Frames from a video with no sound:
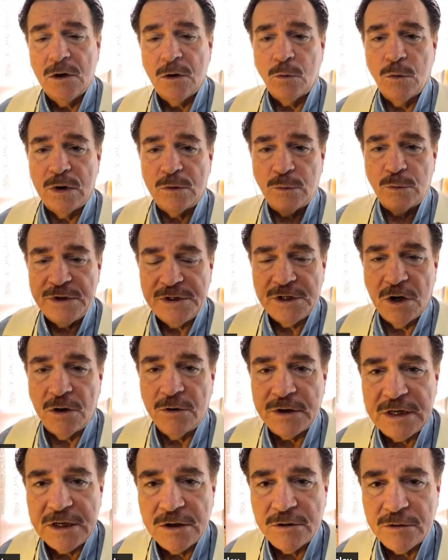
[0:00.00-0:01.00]
when we
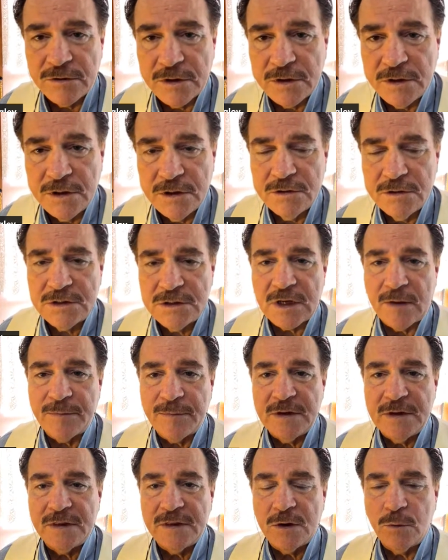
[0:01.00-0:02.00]
don't hear in the news
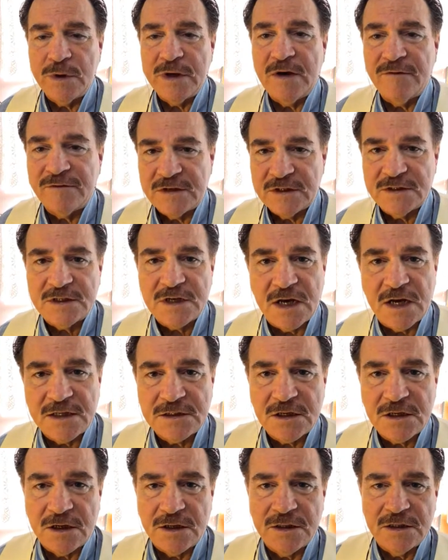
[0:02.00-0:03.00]
something that we have
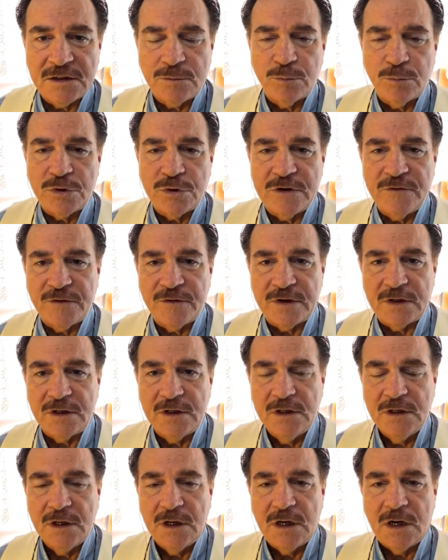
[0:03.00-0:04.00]
discussed on this briefing
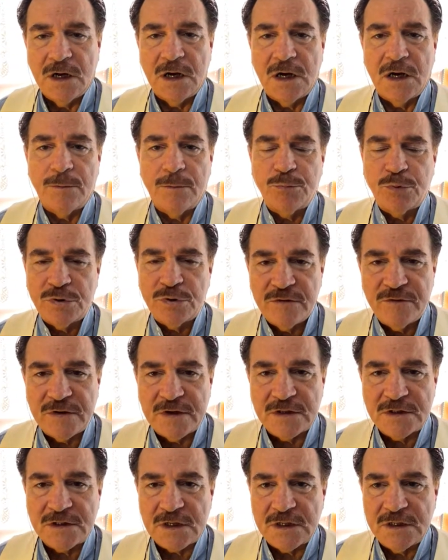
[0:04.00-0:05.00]

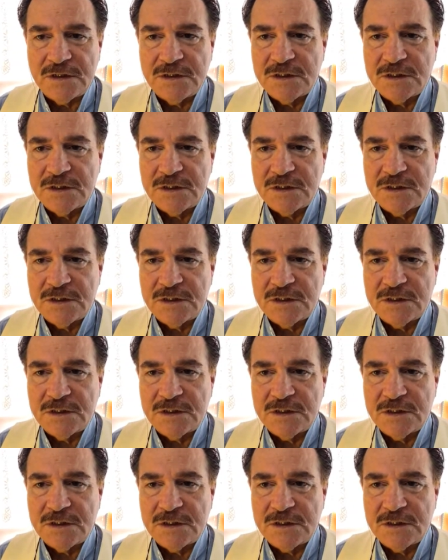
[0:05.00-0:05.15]
previously.